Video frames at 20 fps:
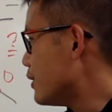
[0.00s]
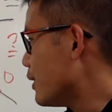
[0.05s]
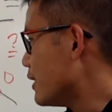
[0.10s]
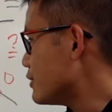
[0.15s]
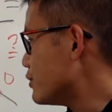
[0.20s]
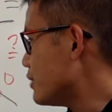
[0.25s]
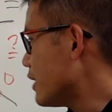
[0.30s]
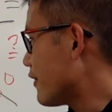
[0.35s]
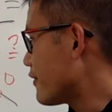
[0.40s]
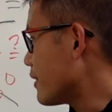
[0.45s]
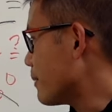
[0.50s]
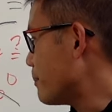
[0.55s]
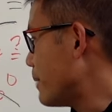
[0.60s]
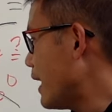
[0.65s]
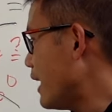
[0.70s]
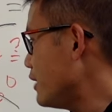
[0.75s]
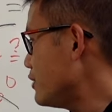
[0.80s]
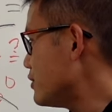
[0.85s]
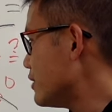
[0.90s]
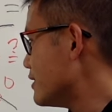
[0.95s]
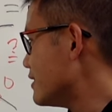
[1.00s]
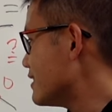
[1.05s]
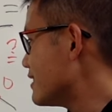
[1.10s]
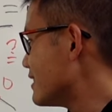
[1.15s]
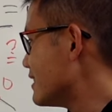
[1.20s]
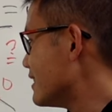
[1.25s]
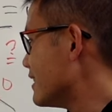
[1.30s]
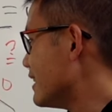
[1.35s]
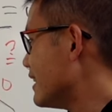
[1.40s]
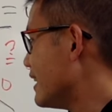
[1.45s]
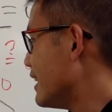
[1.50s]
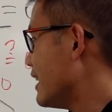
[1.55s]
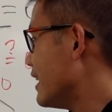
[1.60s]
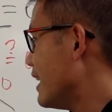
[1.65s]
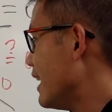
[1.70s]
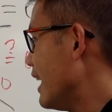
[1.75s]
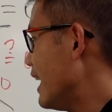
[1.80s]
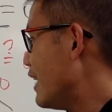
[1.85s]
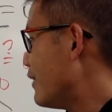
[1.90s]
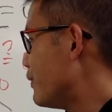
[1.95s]
long as you have the patience,
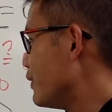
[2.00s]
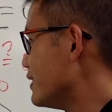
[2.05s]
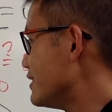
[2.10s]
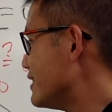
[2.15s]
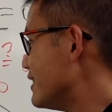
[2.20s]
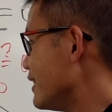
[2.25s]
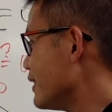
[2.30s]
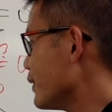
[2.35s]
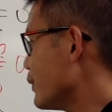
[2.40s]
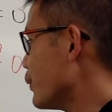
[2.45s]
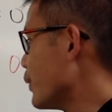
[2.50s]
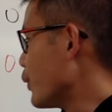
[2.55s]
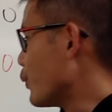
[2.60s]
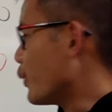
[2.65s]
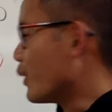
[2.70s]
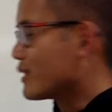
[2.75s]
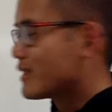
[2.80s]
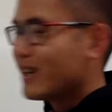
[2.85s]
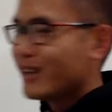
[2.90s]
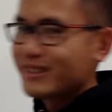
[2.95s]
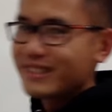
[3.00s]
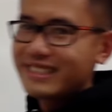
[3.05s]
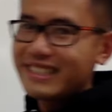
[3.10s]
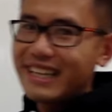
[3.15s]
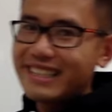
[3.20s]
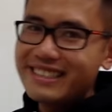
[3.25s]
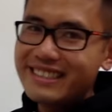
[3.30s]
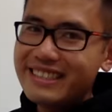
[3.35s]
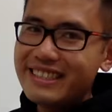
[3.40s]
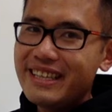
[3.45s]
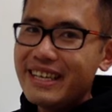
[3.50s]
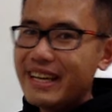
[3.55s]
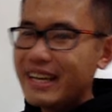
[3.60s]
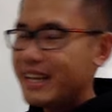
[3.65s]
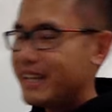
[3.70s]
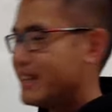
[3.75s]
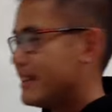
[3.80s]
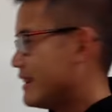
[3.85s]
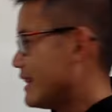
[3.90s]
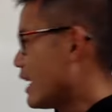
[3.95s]
everything will work out nicely.
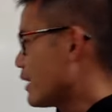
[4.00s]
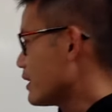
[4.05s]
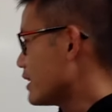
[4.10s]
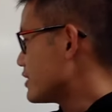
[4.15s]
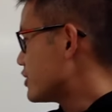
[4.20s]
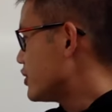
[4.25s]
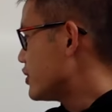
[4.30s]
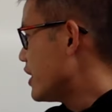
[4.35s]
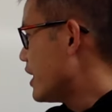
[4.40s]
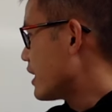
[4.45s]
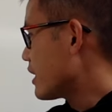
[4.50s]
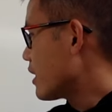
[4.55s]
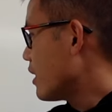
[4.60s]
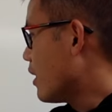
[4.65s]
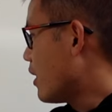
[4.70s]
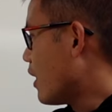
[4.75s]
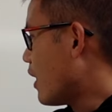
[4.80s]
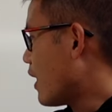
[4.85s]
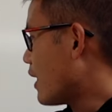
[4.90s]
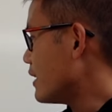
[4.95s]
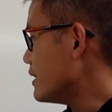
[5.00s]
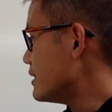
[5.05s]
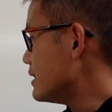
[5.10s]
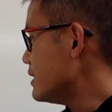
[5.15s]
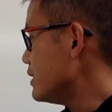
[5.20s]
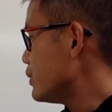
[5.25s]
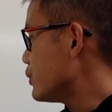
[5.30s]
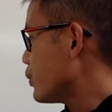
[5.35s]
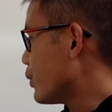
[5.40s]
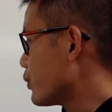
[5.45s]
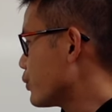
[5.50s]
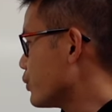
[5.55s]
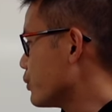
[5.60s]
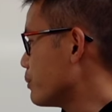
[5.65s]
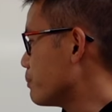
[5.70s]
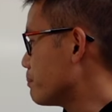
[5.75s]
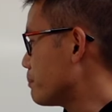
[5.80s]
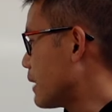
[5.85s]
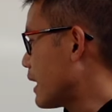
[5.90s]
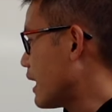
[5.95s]
Now let's check r is equal
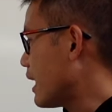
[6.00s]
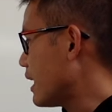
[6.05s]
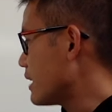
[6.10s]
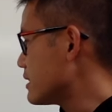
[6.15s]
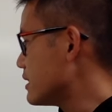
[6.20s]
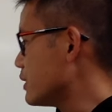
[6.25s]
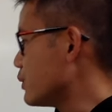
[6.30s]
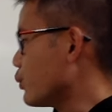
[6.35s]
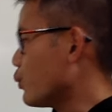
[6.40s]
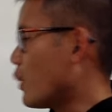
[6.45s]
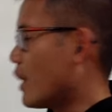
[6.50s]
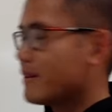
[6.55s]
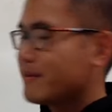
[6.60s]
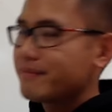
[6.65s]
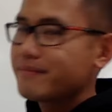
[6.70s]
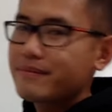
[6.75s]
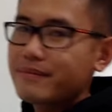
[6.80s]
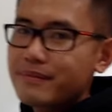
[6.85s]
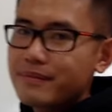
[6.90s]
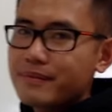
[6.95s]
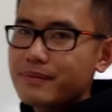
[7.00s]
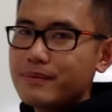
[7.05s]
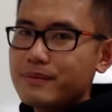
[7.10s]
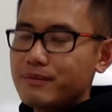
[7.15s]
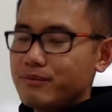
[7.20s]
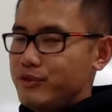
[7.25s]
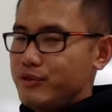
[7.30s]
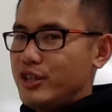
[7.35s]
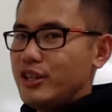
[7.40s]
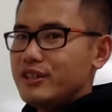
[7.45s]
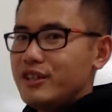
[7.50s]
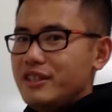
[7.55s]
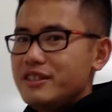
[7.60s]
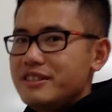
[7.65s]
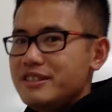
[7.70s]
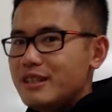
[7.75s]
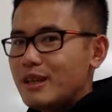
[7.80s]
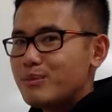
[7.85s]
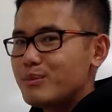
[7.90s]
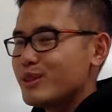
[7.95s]
to positive 1. Check the
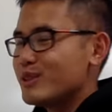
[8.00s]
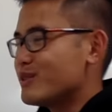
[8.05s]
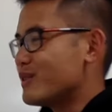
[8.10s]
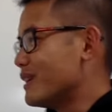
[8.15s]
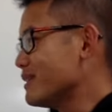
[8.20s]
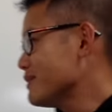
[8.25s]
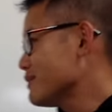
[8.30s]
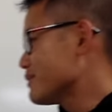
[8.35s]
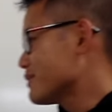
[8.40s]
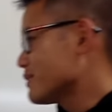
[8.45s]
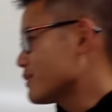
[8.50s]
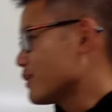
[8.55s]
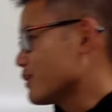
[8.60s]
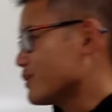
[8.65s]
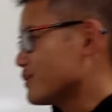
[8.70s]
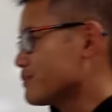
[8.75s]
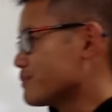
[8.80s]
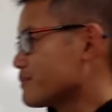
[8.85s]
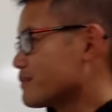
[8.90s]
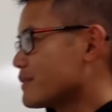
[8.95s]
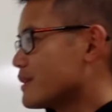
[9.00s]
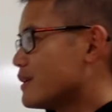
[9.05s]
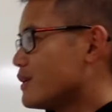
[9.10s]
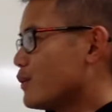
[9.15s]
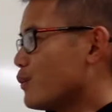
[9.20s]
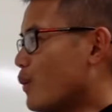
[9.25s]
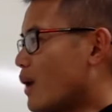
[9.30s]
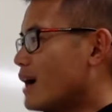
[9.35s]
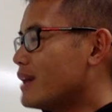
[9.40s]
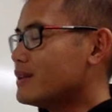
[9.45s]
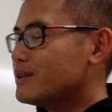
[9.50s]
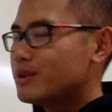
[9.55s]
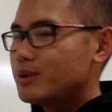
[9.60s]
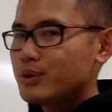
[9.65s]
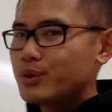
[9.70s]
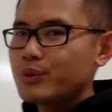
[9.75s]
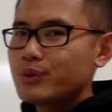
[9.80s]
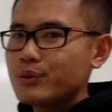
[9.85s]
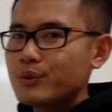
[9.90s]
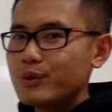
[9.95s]
easy numbers, right? So 1,
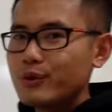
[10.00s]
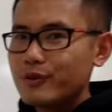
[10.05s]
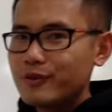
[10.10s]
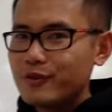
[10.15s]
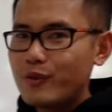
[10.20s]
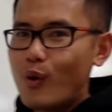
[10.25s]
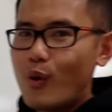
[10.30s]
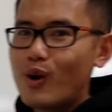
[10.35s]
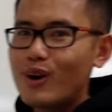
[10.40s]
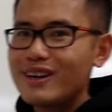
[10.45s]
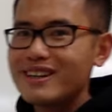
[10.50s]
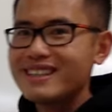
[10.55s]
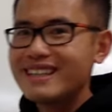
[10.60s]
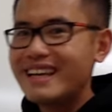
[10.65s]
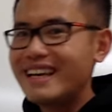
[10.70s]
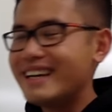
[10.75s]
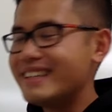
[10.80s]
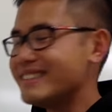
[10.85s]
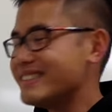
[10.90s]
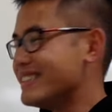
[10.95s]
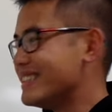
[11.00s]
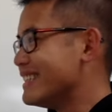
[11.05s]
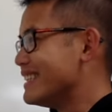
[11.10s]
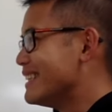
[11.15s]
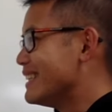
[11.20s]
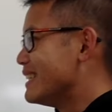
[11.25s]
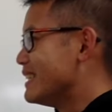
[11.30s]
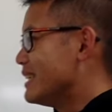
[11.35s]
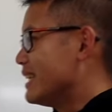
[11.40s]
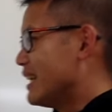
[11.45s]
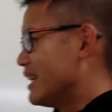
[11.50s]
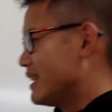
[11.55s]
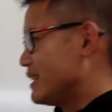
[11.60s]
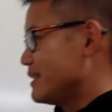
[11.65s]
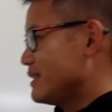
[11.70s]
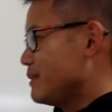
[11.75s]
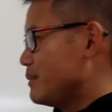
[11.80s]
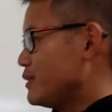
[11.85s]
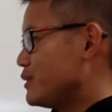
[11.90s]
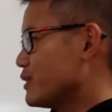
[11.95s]
2, 4. And uh,
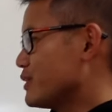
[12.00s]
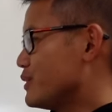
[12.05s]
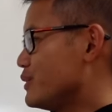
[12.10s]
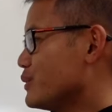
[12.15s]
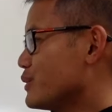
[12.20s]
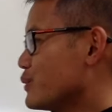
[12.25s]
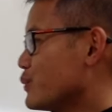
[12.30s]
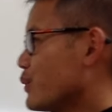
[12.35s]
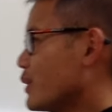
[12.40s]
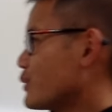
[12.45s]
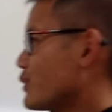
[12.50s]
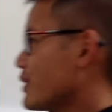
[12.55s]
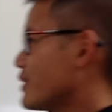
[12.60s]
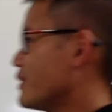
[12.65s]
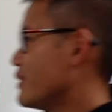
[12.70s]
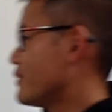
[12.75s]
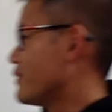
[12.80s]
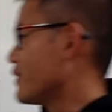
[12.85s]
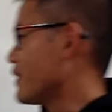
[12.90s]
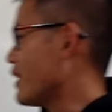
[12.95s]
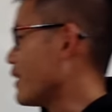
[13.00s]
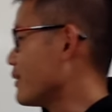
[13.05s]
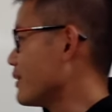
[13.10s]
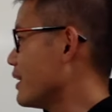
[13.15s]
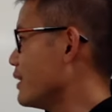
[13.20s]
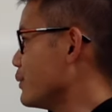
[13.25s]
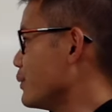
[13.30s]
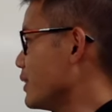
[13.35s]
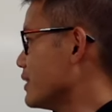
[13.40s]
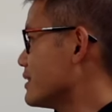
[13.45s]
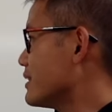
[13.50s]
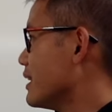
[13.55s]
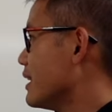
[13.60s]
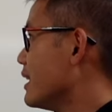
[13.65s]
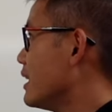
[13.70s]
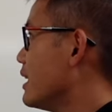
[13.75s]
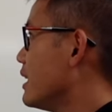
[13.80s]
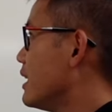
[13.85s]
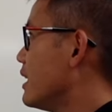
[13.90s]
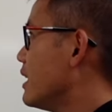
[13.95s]
let me just use 1 right here for now. Anyways,
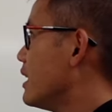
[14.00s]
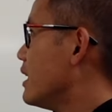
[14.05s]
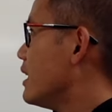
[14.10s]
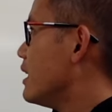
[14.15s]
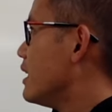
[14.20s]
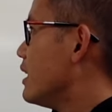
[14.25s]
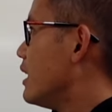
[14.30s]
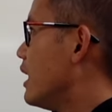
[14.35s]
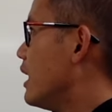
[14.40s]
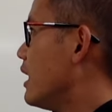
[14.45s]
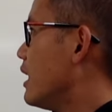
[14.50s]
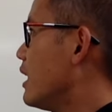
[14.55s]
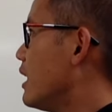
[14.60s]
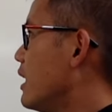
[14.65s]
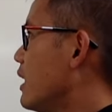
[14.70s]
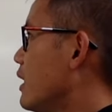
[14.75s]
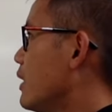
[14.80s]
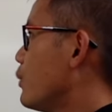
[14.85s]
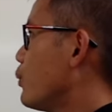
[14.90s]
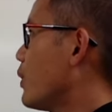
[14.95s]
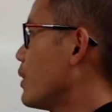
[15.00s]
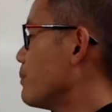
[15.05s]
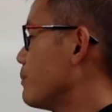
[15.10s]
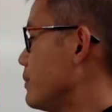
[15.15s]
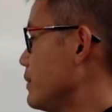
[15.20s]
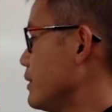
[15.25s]
uh, 1